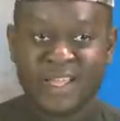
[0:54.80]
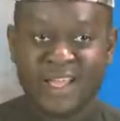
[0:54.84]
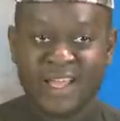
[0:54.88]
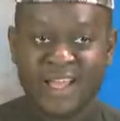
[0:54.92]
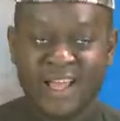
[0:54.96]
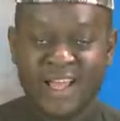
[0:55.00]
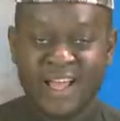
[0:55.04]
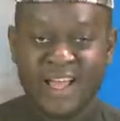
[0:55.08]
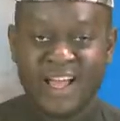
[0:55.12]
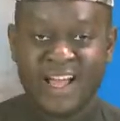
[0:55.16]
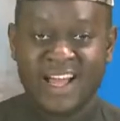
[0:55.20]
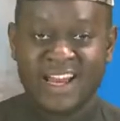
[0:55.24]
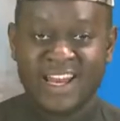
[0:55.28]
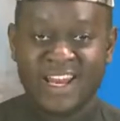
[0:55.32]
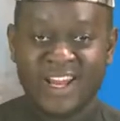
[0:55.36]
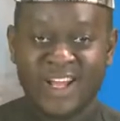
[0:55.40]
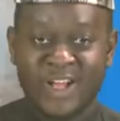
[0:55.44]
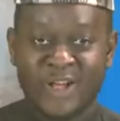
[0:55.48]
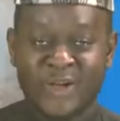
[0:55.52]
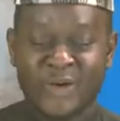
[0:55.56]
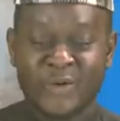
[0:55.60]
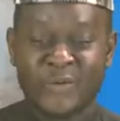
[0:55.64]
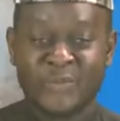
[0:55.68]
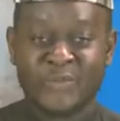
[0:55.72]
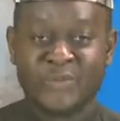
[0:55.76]

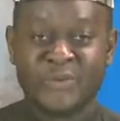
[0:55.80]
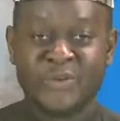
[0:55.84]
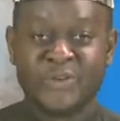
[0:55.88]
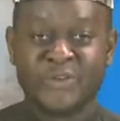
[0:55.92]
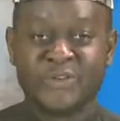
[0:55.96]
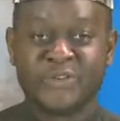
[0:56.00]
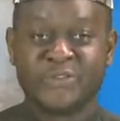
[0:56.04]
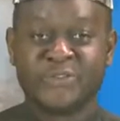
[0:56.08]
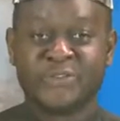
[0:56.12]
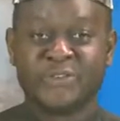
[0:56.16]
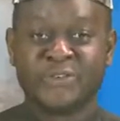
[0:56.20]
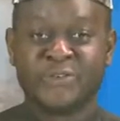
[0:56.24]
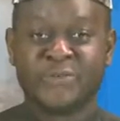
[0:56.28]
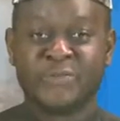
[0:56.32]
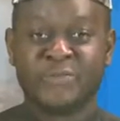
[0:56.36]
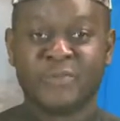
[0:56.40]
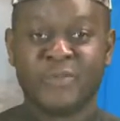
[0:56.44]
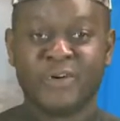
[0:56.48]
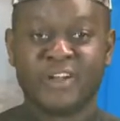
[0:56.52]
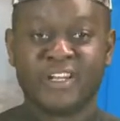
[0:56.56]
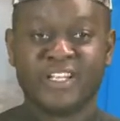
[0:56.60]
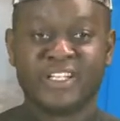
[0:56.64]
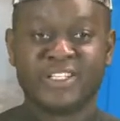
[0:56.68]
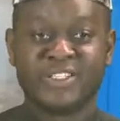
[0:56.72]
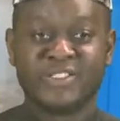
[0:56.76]
Hello, beautiful
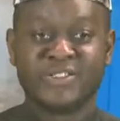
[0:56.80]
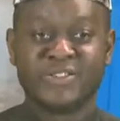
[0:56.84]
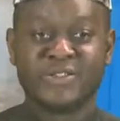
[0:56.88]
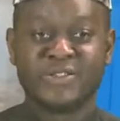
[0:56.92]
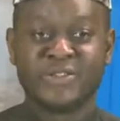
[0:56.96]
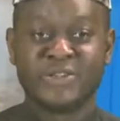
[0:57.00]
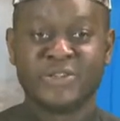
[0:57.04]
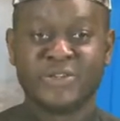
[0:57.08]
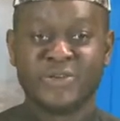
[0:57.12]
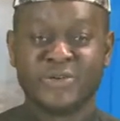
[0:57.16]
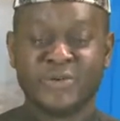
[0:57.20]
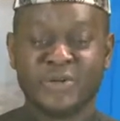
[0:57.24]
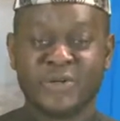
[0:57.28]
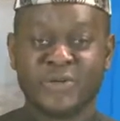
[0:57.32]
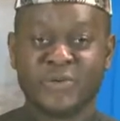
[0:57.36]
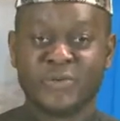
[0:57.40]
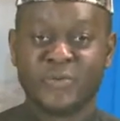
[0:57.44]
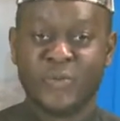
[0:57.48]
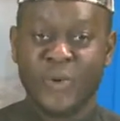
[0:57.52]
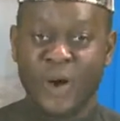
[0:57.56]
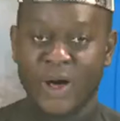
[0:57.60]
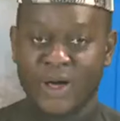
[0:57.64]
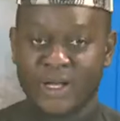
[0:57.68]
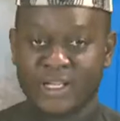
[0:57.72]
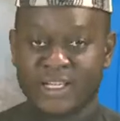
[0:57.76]
morning to you and
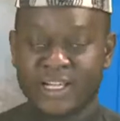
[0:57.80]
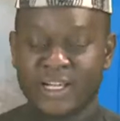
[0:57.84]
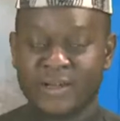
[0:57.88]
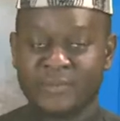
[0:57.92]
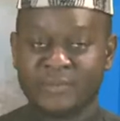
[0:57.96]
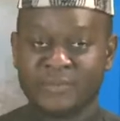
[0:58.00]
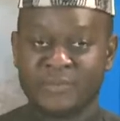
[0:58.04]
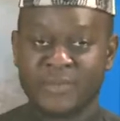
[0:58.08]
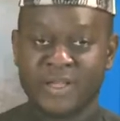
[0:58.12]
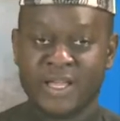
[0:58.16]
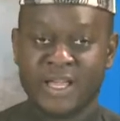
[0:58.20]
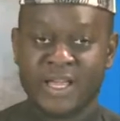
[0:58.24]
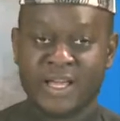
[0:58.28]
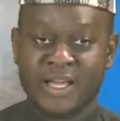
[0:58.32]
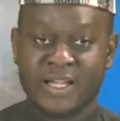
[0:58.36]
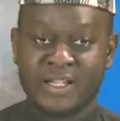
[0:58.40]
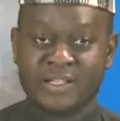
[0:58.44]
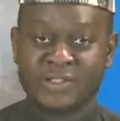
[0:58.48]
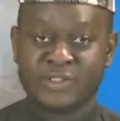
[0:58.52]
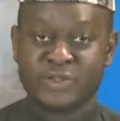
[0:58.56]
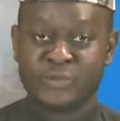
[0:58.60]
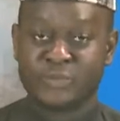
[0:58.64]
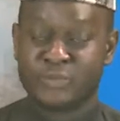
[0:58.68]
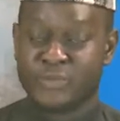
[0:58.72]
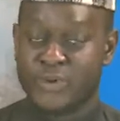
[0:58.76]
welcome
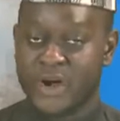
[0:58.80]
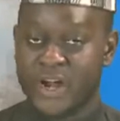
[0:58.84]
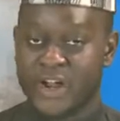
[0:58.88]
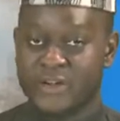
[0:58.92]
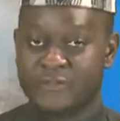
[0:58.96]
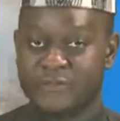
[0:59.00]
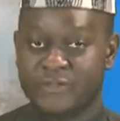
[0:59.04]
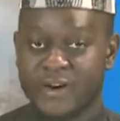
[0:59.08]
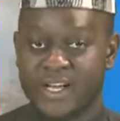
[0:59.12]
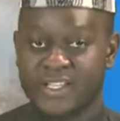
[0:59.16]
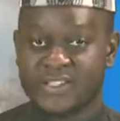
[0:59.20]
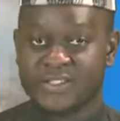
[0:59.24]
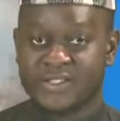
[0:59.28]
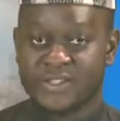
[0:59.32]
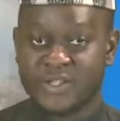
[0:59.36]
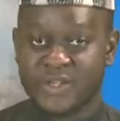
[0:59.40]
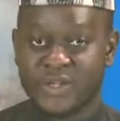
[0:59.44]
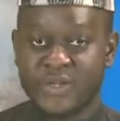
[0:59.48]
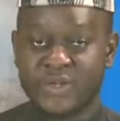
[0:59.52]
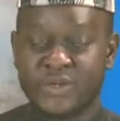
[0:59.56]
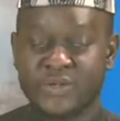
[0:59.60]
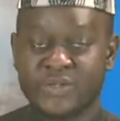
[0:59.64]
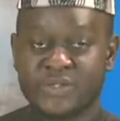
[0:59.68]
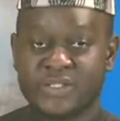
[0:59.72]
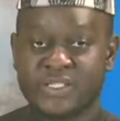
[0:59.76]
to Breakfast
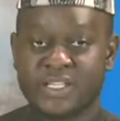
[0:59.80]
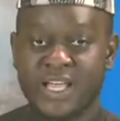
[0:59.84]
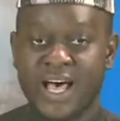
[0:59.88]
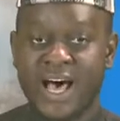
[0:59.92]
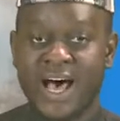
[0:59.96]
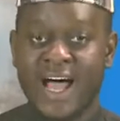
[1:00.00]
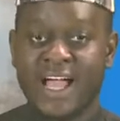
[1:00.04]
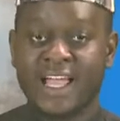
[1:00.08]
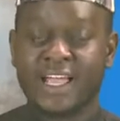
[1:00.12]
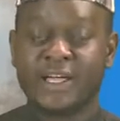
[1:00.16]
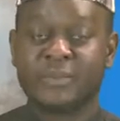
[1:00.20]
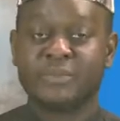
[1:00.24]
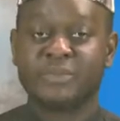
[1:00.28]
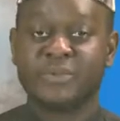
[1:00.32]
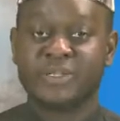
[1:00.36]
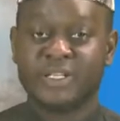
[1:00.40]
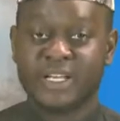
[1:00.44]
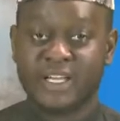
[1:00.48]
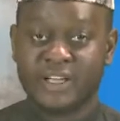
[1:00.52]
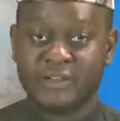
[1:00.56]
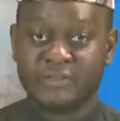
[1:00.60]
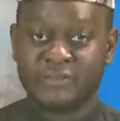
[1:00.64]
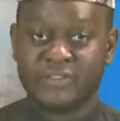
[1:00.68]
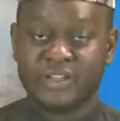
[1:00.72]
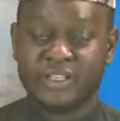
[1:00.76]
News. I am
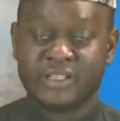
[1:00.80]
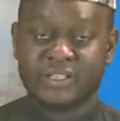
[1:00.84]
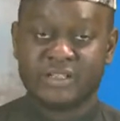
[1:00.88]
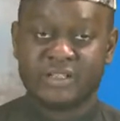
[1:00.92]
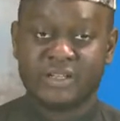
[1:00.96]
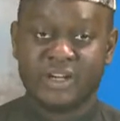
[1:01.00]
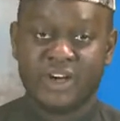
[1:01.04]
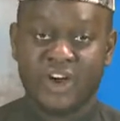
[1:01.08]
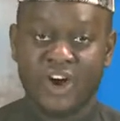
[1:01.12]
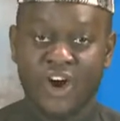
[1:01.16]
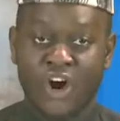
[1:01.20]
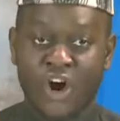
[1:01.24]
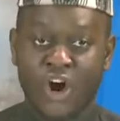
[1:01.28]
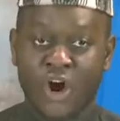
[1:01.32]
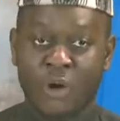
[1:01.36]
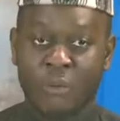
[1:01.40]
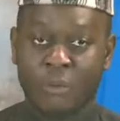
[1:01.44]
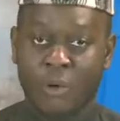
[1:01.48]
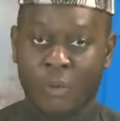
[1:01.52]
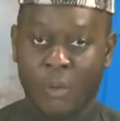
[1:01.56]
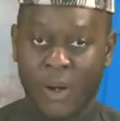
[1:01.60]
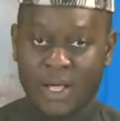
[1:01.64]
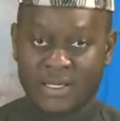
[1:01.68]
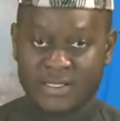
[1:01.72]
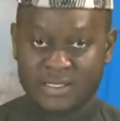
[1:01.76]
David
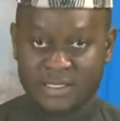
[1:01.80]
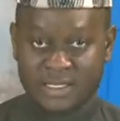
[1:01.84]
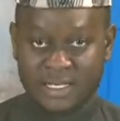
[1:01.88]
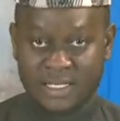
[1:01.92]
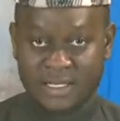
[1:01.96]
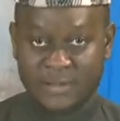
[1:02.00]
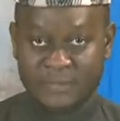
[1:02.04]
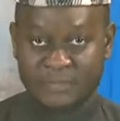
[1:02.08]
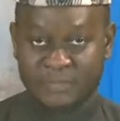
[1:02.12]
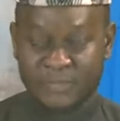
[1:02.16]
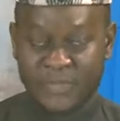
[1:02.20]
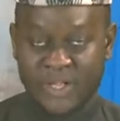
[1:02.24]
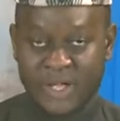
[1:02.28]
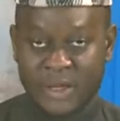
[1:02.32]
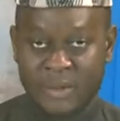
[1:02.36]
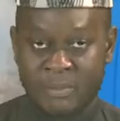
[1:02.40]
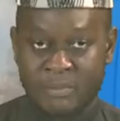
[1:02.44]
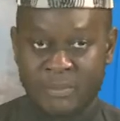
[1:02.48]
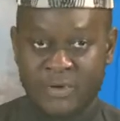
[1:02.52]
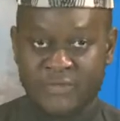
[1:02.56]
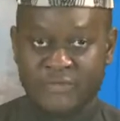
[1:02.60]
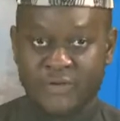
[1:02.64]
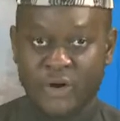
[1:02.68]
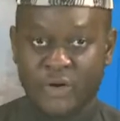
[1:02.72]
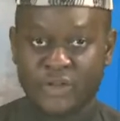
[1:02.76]
Okwakwasile.
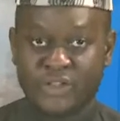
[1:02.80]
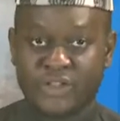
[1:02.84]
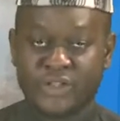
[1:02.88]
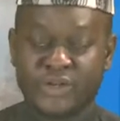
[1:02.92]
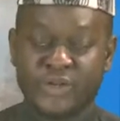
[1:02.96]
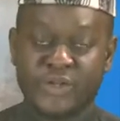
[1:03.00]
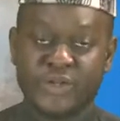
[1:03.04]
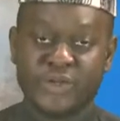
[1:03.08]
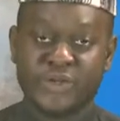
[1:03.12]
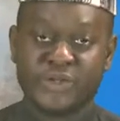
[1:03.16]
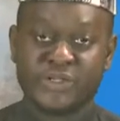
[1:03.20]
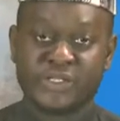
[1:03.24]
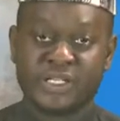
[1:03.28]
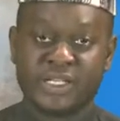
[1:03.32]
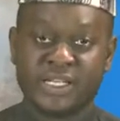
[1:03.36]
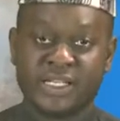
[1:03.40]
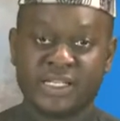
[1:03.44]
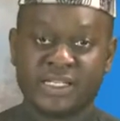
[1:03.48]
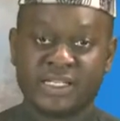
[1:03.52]
Before the news in